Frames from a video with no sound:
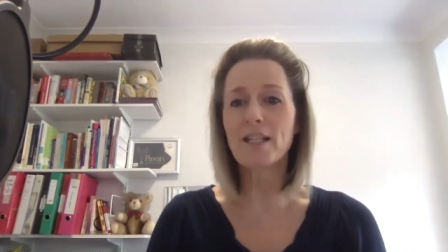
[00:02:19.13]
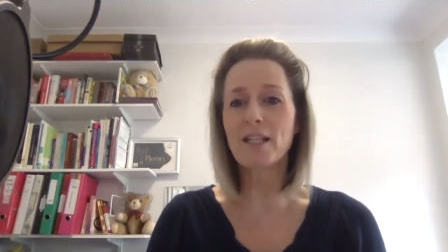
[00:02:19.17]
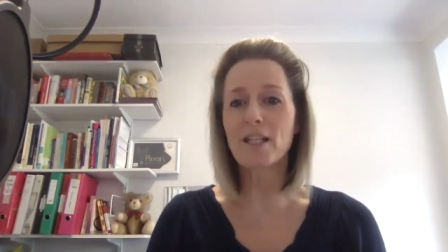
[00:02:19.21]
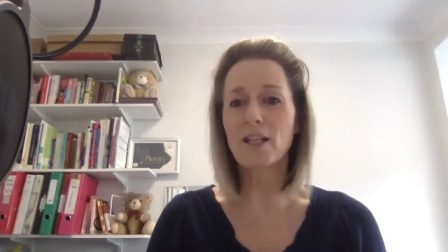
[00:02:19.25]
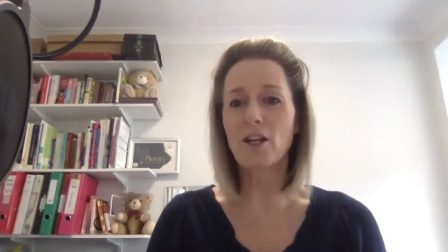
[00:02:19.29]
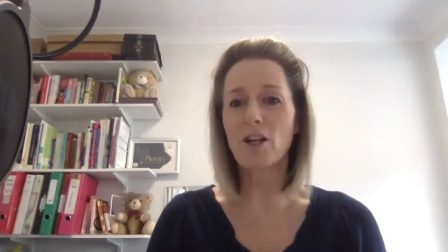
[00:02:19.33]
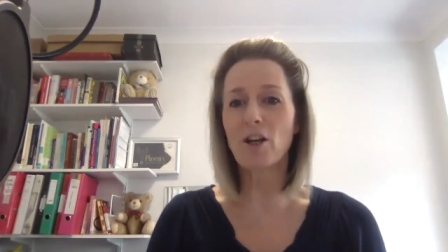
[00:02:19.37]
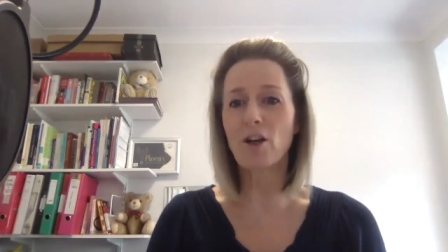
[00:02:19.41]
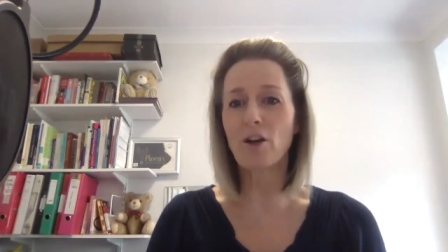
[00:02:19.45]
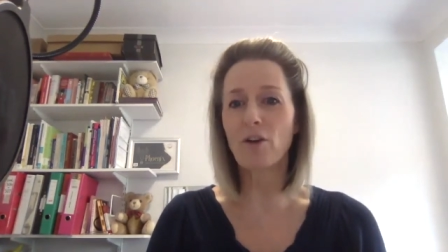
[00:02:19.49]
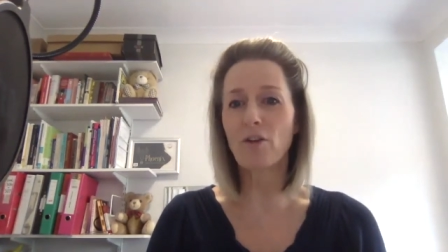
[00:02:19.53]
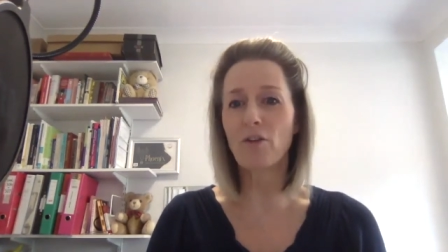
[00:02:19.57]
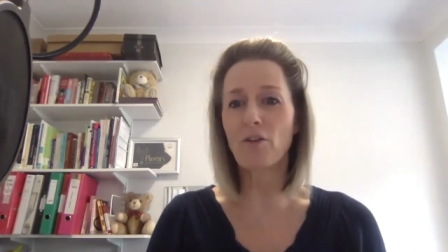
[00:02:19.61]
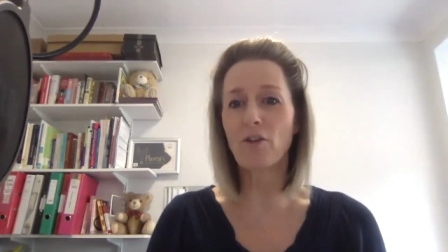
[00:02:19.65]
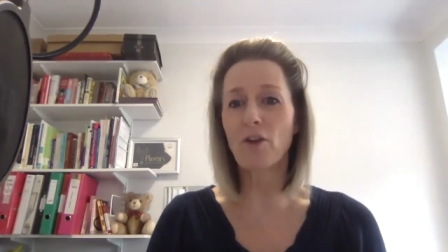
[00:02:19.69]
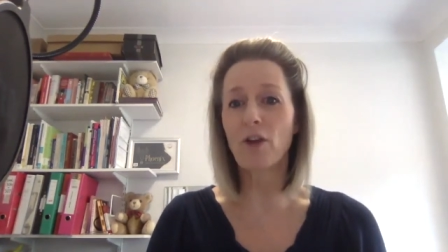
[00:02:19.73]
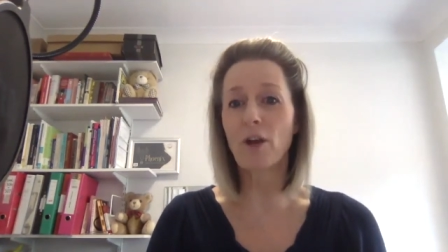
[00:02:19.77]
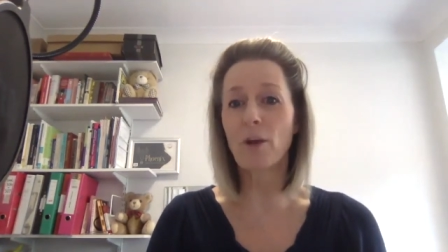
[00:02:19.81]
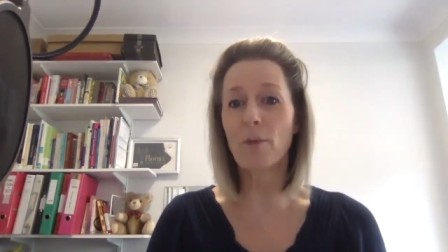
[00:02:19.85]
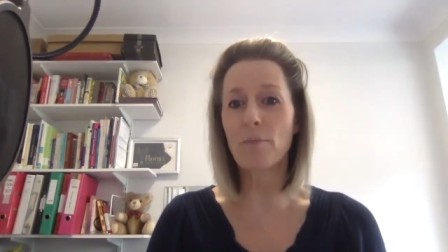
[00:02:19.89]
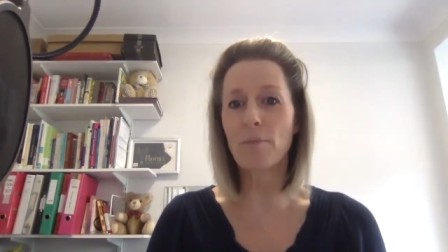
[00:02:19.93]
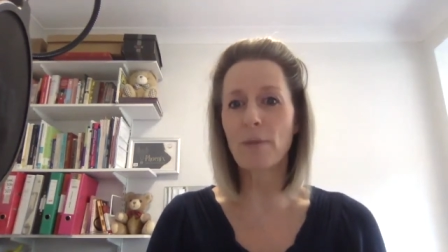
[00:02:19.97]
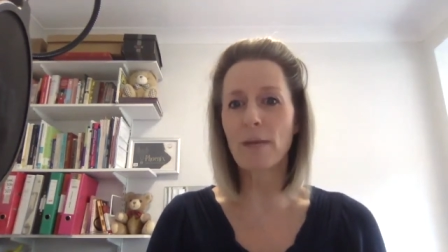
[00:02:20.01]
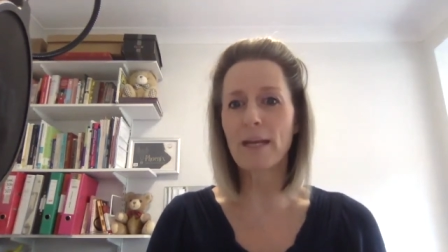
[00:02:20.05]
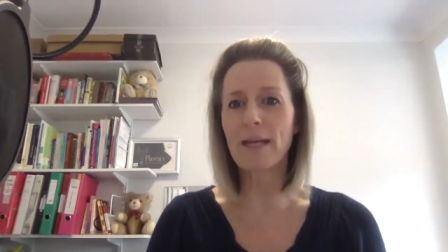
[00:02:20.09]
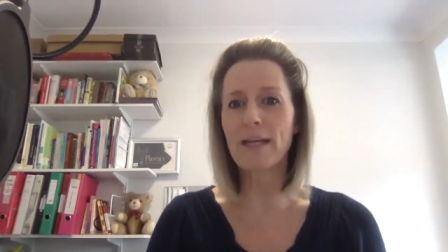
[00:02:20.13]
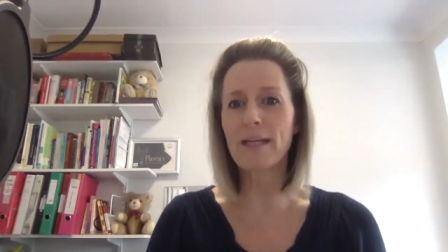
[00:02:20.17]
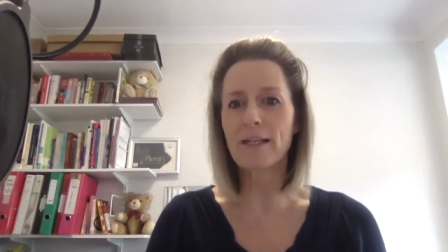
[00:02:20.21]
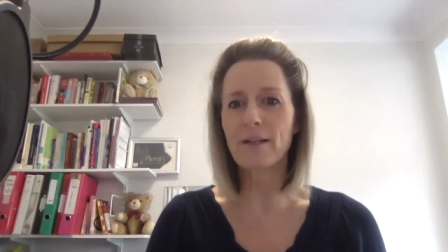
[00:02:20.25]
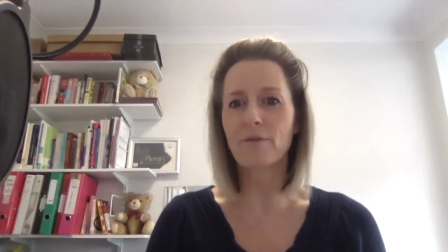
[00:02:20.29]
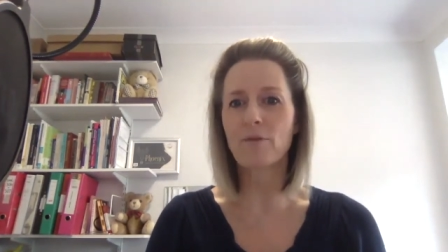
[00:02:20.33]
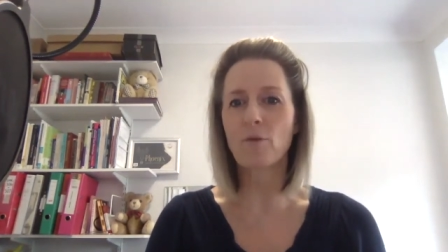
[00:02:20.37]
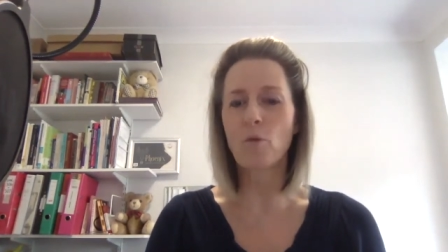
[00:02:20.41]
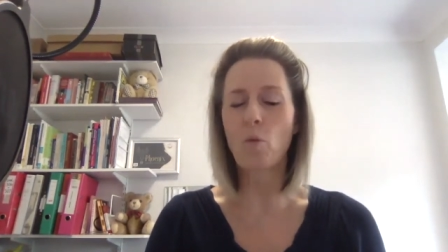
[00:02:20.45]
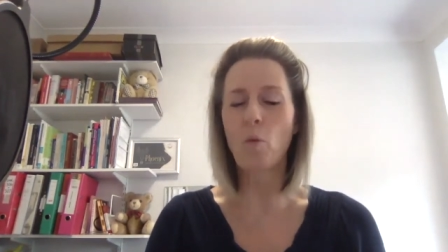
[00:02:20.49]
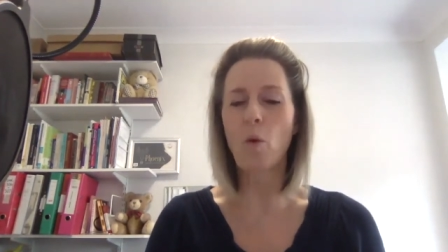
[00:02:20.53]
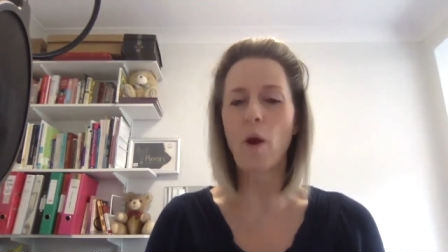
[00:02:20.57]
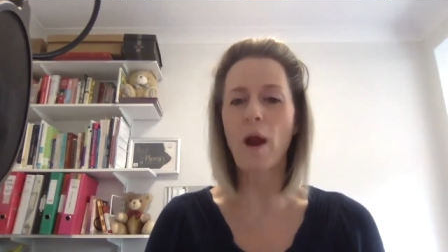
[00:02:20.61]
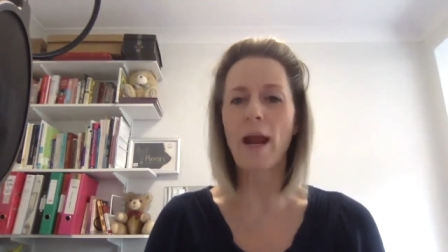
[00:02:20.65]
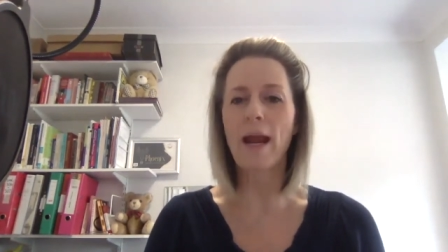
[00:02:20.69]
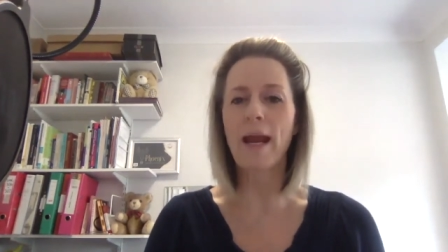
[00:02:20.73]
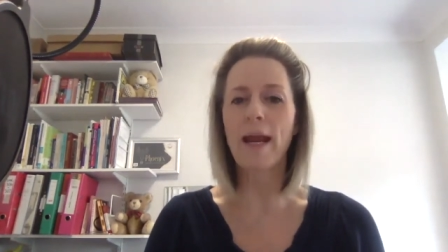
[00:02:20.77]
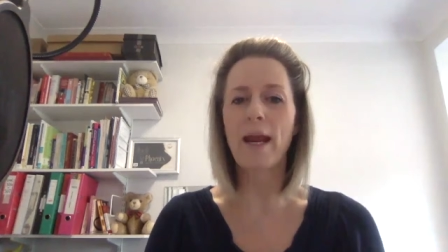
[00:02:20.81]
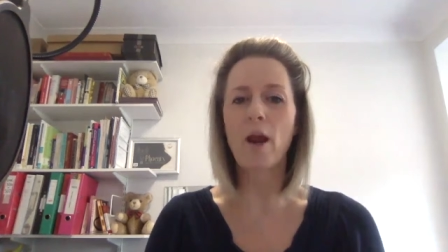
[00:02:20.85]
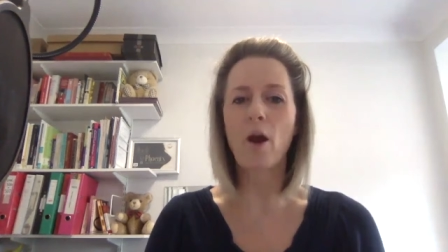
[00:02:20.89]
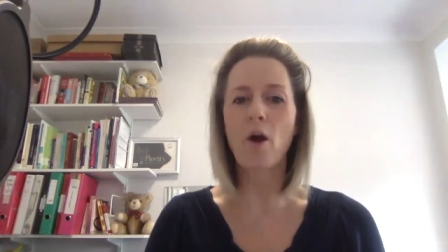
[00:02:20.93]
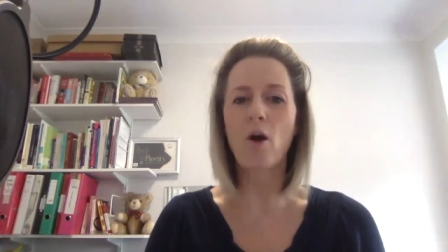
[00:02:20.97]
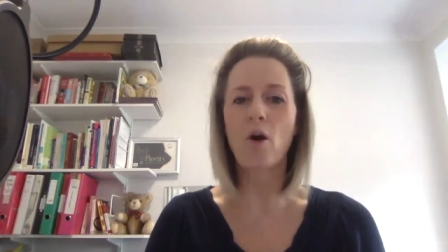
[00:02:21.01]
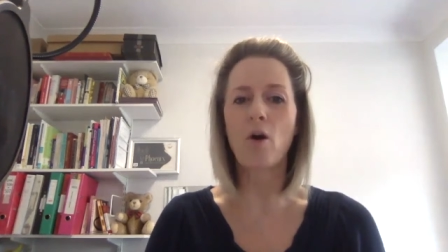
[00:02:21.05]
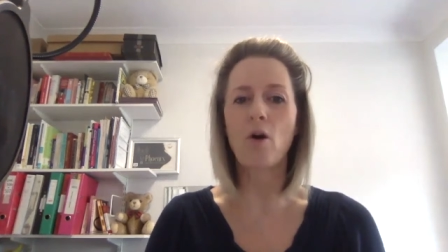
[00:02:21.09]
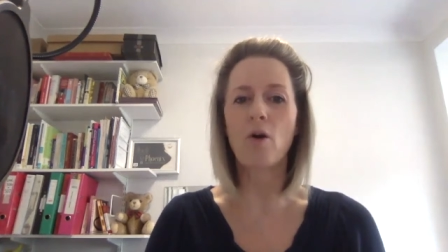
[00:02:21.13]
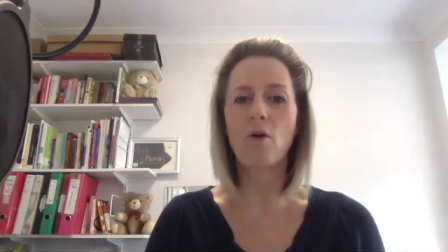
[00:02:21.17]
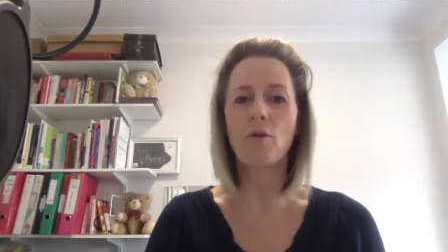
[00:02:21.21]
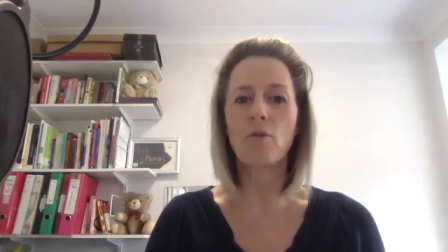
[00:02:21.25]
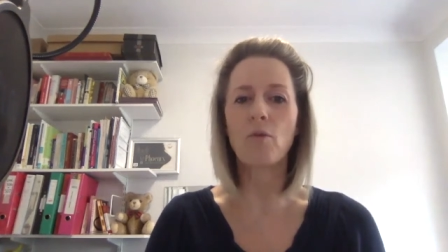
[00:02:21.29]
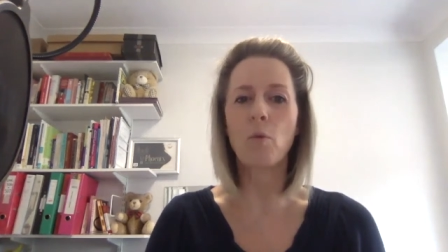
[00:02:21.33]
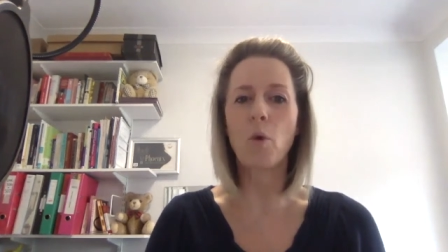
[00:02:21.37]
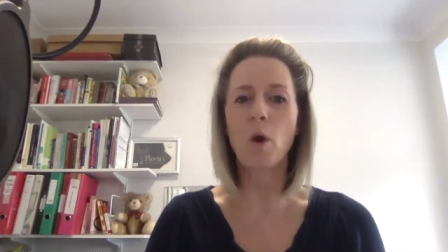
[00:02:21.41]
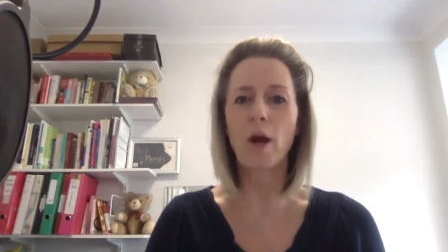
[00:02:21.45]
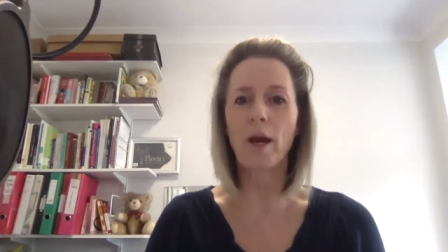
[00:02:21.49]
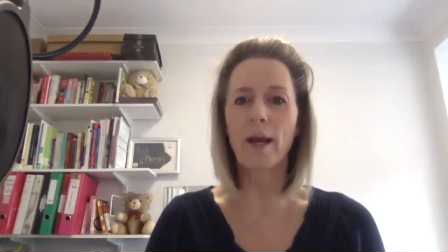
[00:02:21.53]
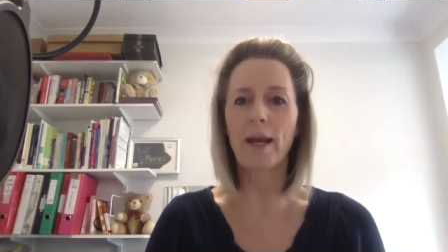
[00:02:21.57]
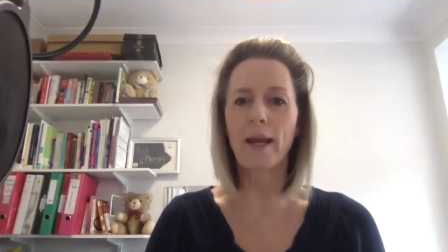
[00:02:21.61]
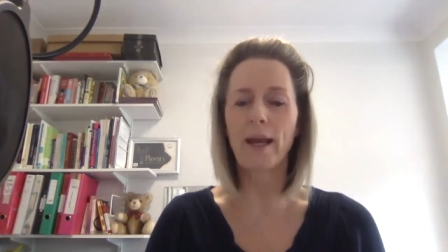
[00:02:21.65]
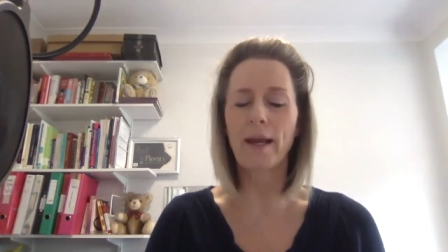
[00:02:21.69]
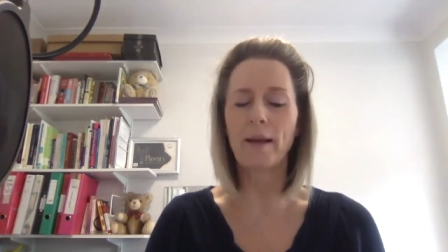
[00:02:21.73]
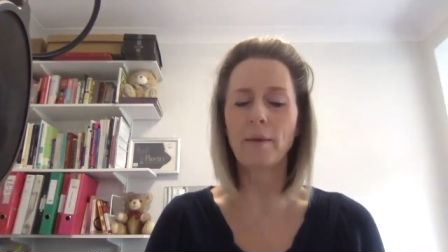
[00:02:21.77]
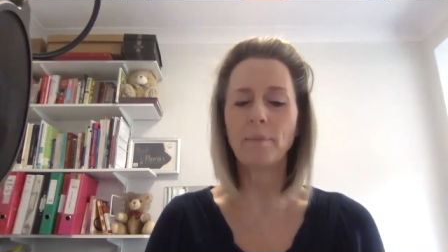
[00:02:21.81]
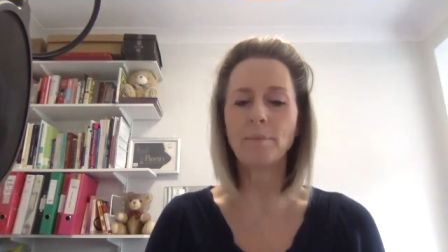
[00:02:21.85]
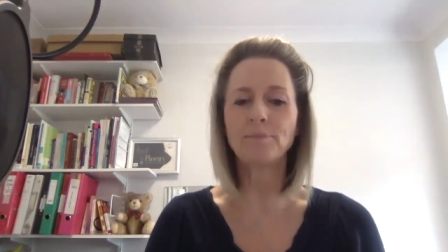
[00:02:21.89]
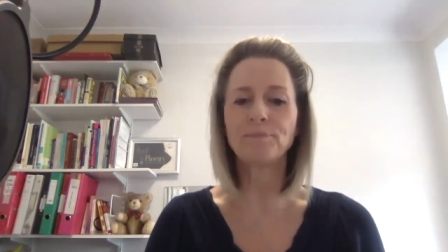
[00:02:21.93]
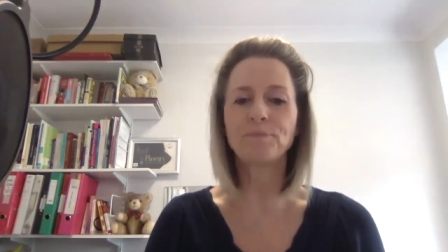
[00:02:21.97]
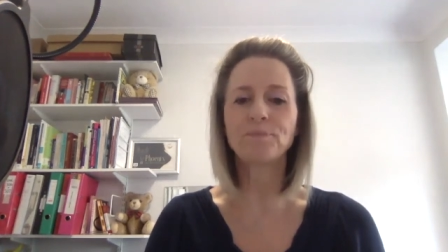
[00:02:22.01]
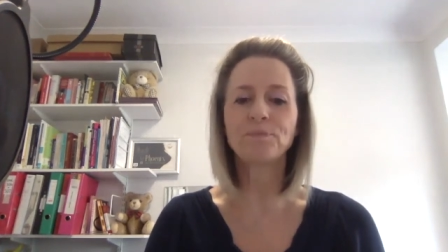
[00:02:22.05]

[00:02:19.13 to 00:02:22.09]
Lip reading: to look for a completely different way of working,